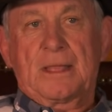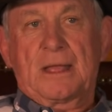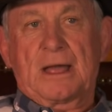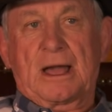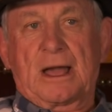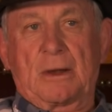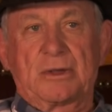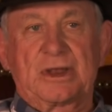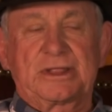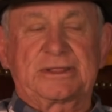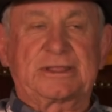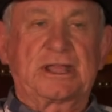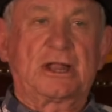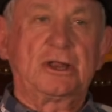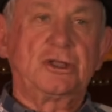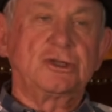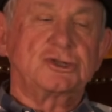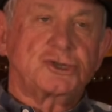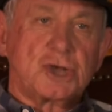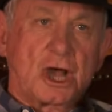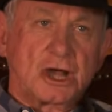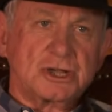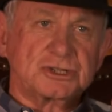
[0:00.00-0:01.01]
I want to tell you,
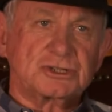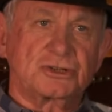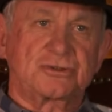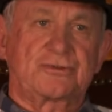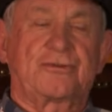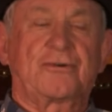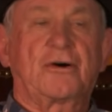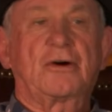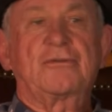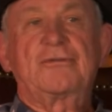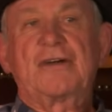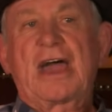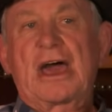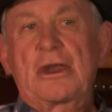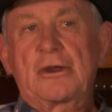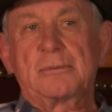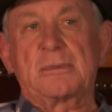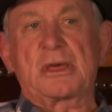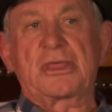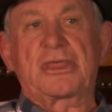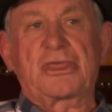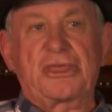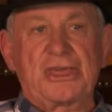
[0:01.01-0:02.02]
Joseph of
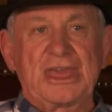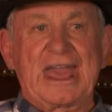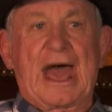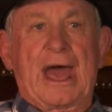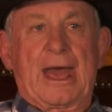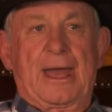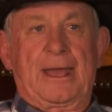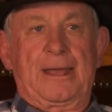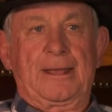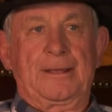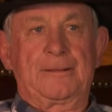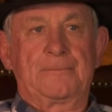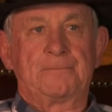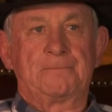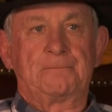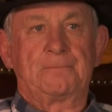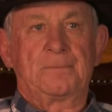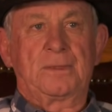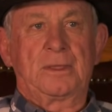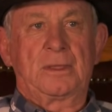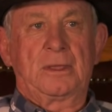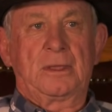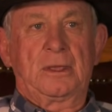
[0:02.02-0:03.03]
Arimathea
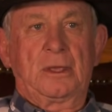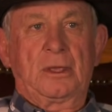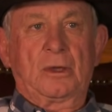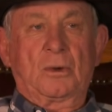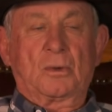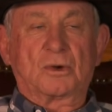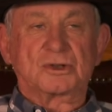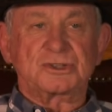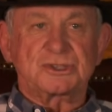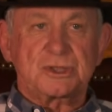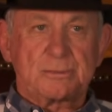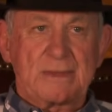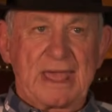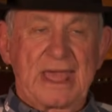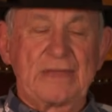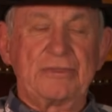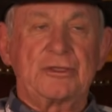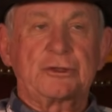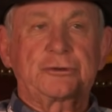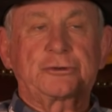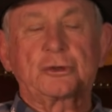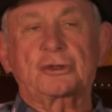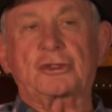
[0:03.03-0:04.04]
was the man
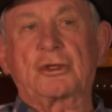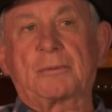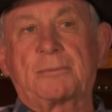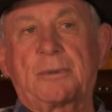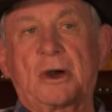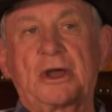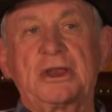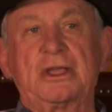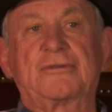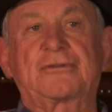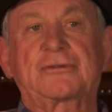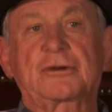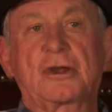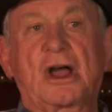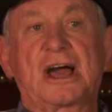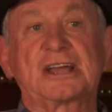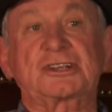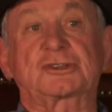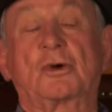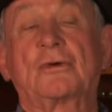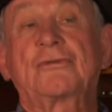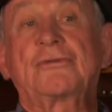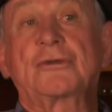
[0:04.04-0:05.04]
that took the body of
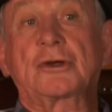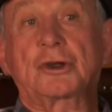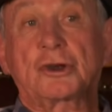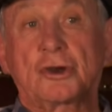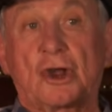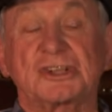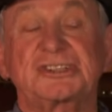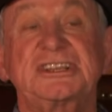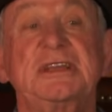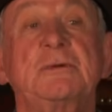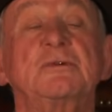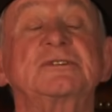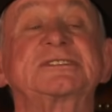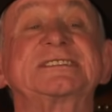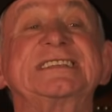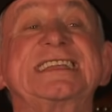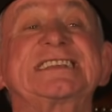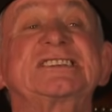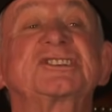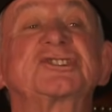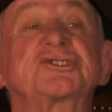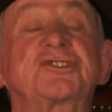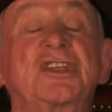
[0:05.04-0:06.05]
Christ off the cross. He was an
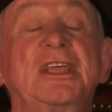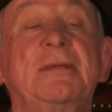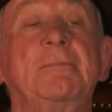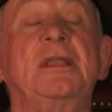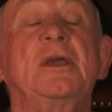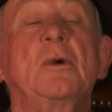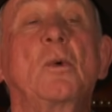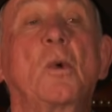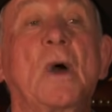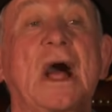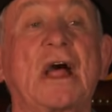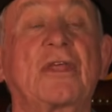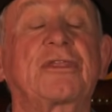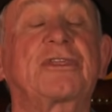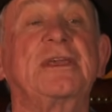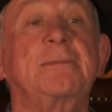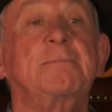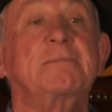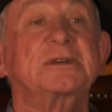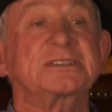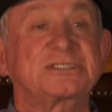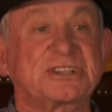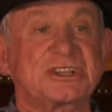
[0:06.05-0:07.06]
extremely wealthy
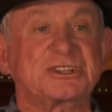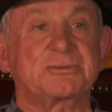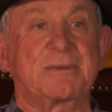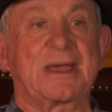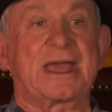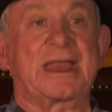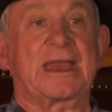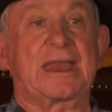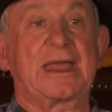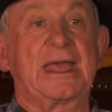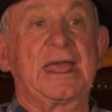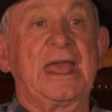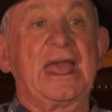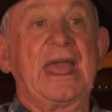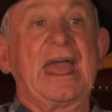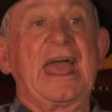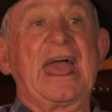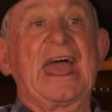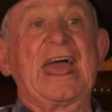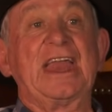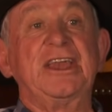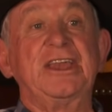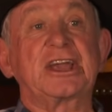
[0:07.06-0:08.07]
businessman.
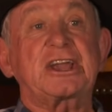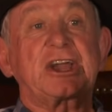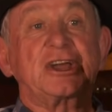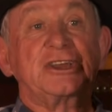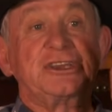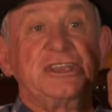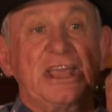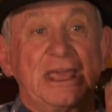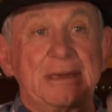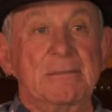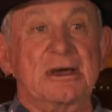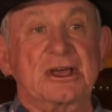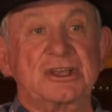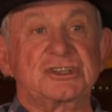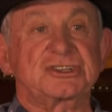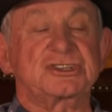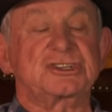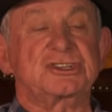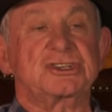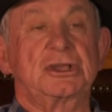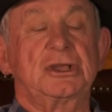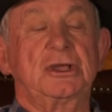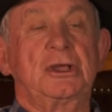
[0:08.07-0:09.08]
And
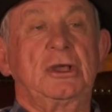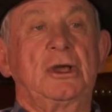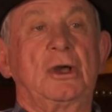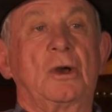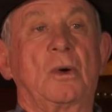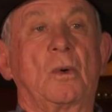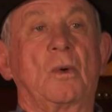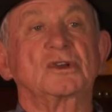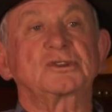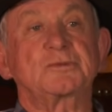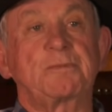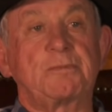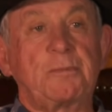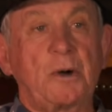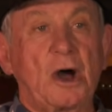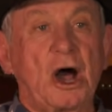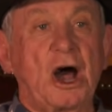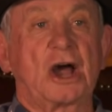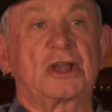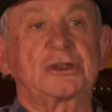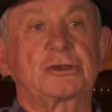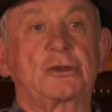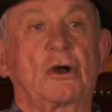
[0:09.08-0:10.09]
Nicodemus was
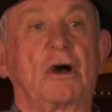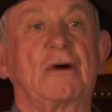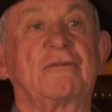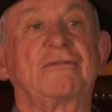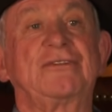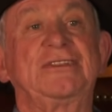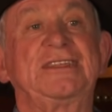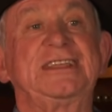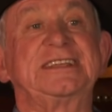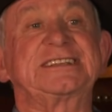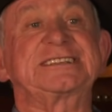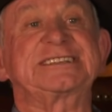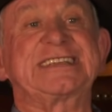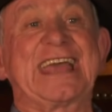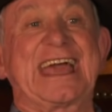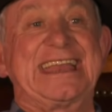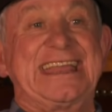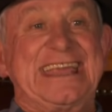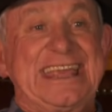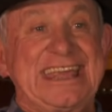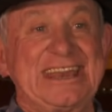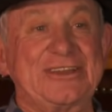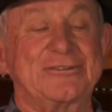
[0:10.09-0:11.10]
part of the
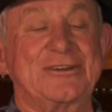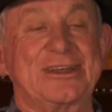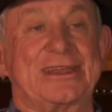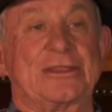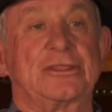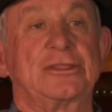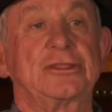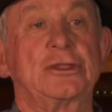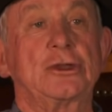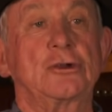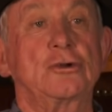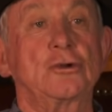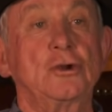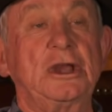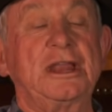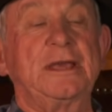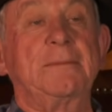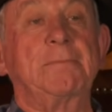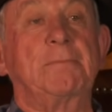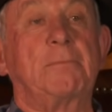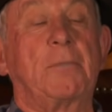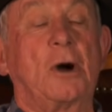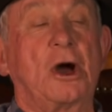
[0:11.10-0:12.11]
Sanhedrin, the
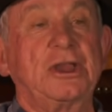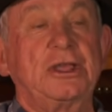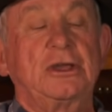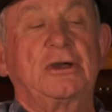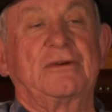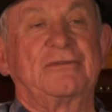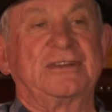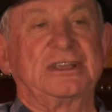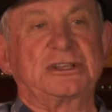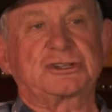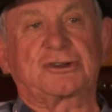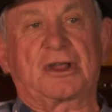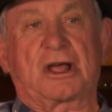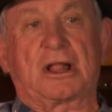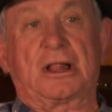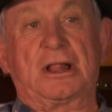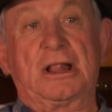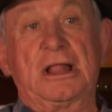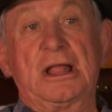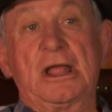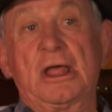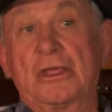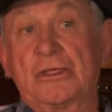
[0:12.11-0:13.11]
ruling body of Israel.
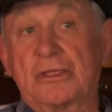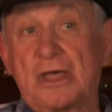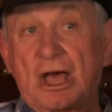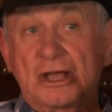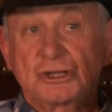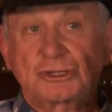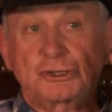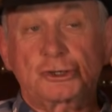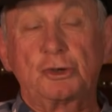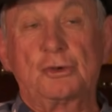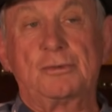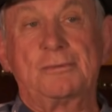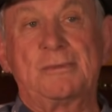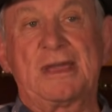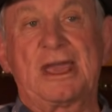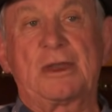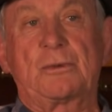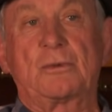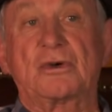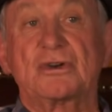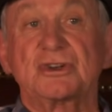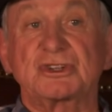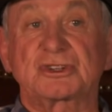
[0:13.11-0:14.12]
Those two
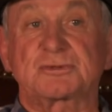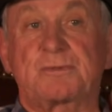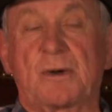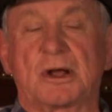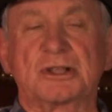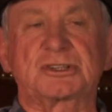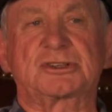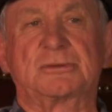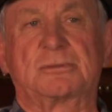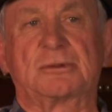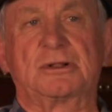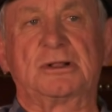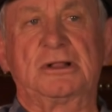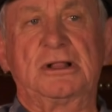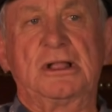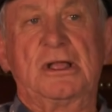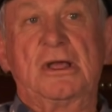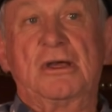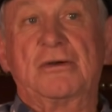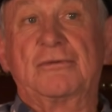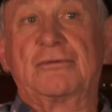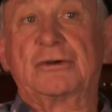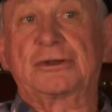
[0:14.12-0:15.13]
men were responsible
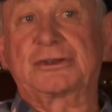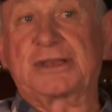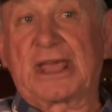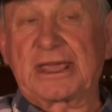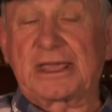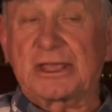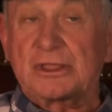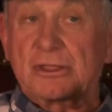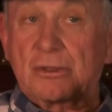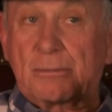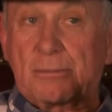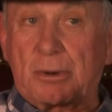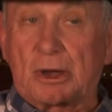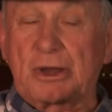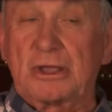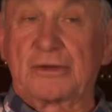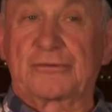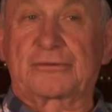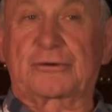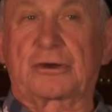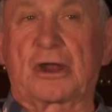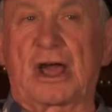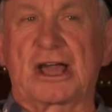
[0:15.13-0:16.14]
for taking the body
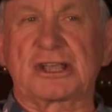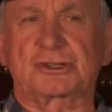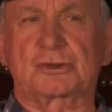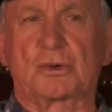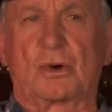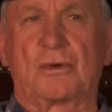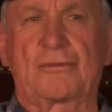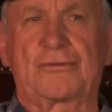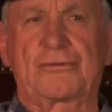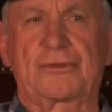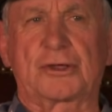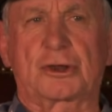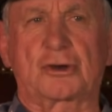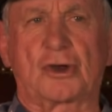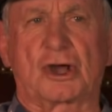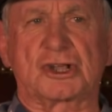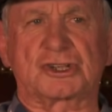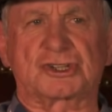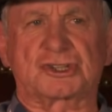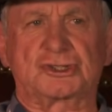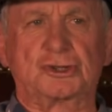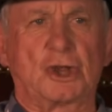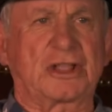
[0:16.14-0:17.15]
of Christ off the
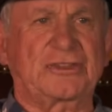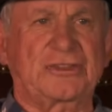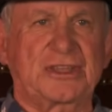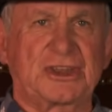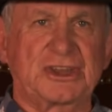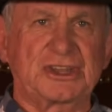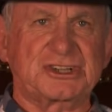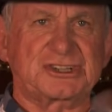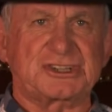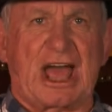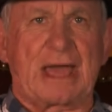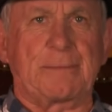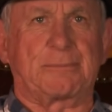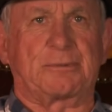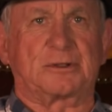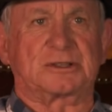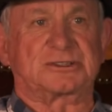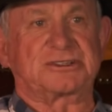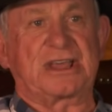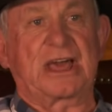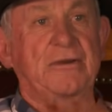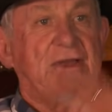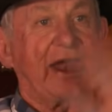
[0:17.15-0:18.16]
cross. Not the
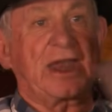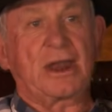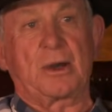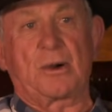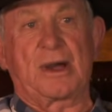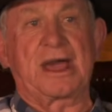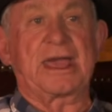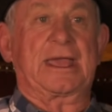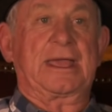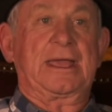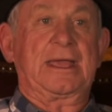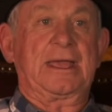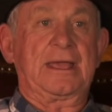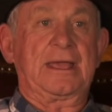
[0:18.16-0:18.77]
disciples. They ran away.